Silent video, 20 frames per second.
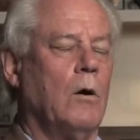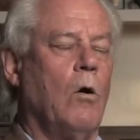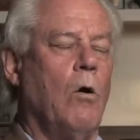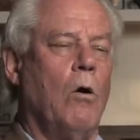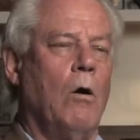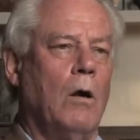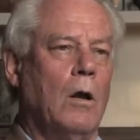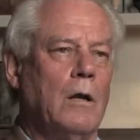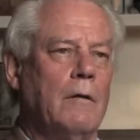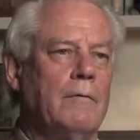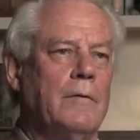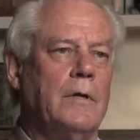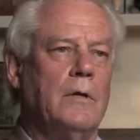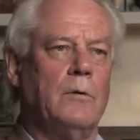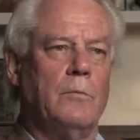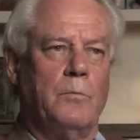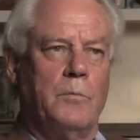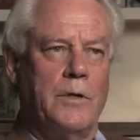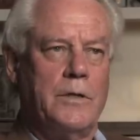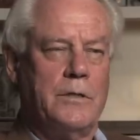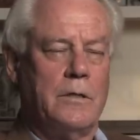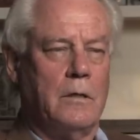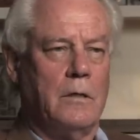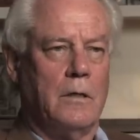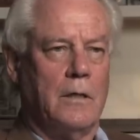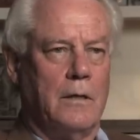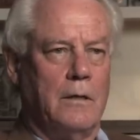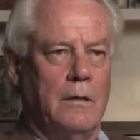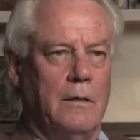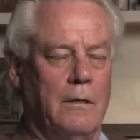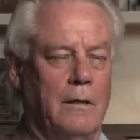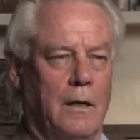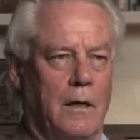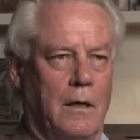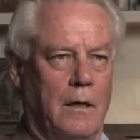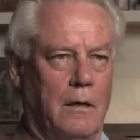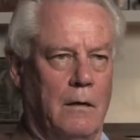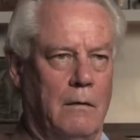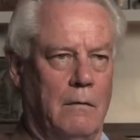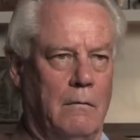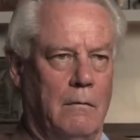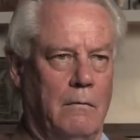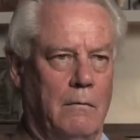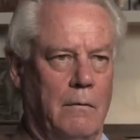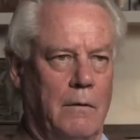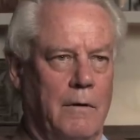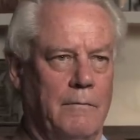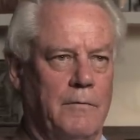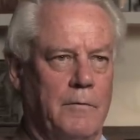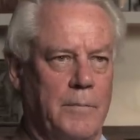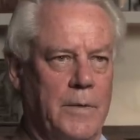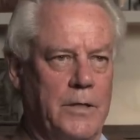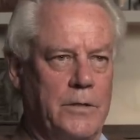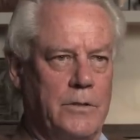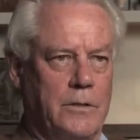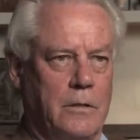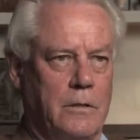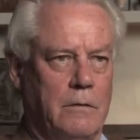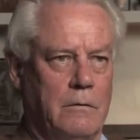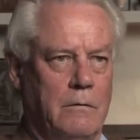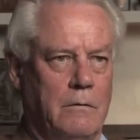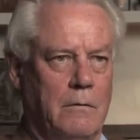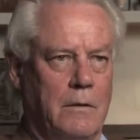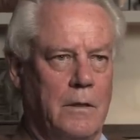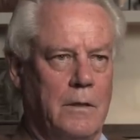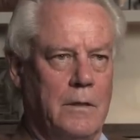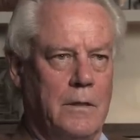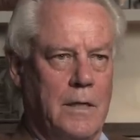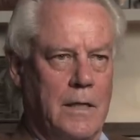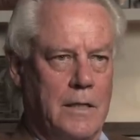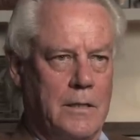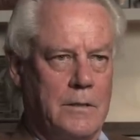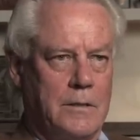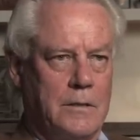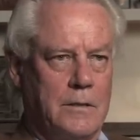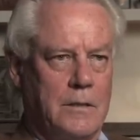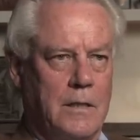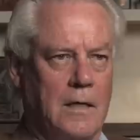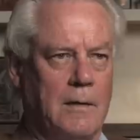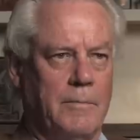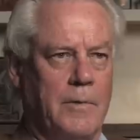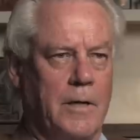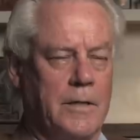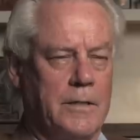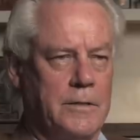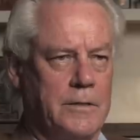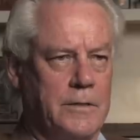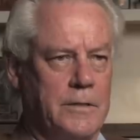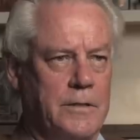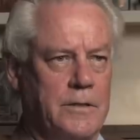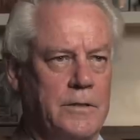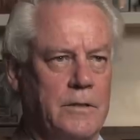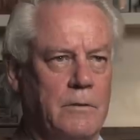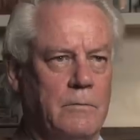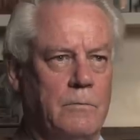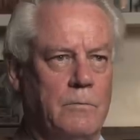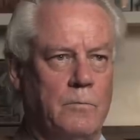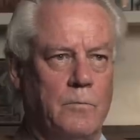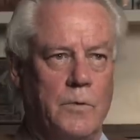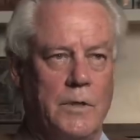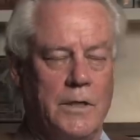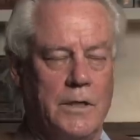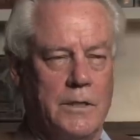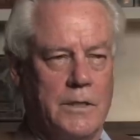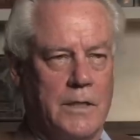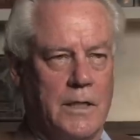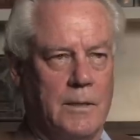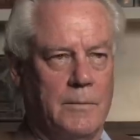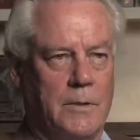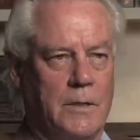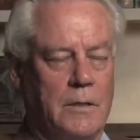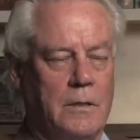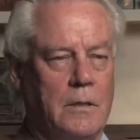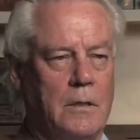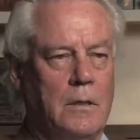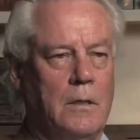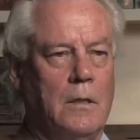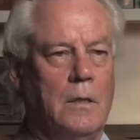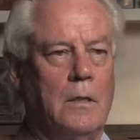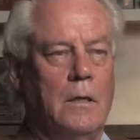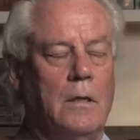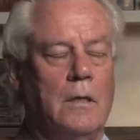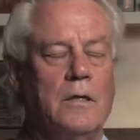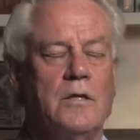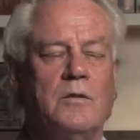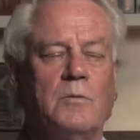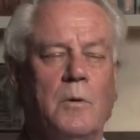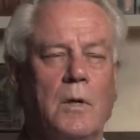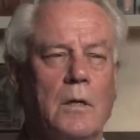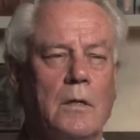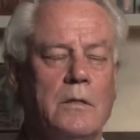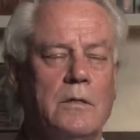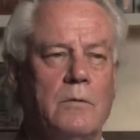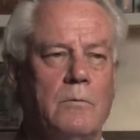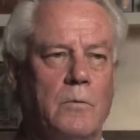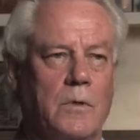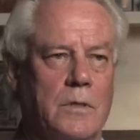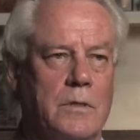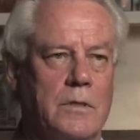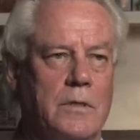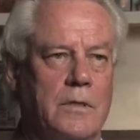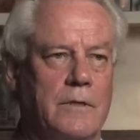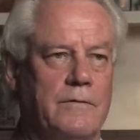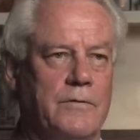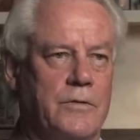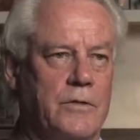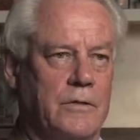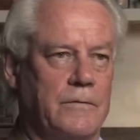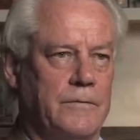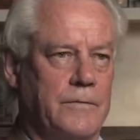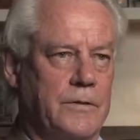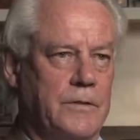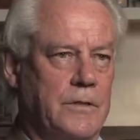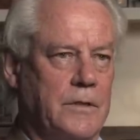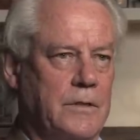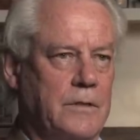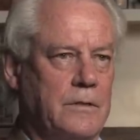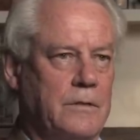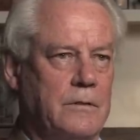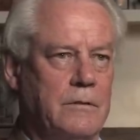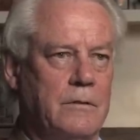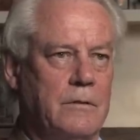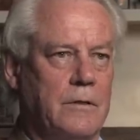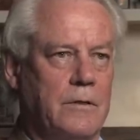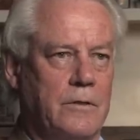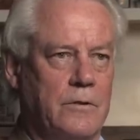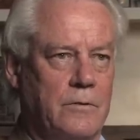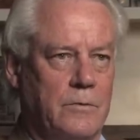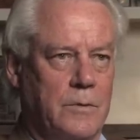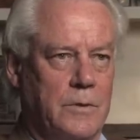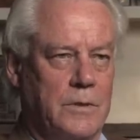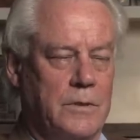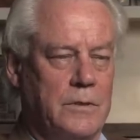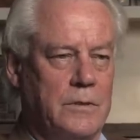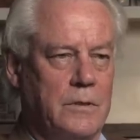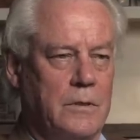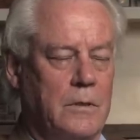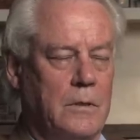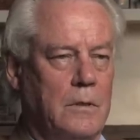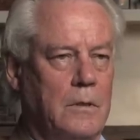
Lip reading: all of the original information and tests and hypotheses are re-examined, as well as the ones that have surfaced since, the new ones,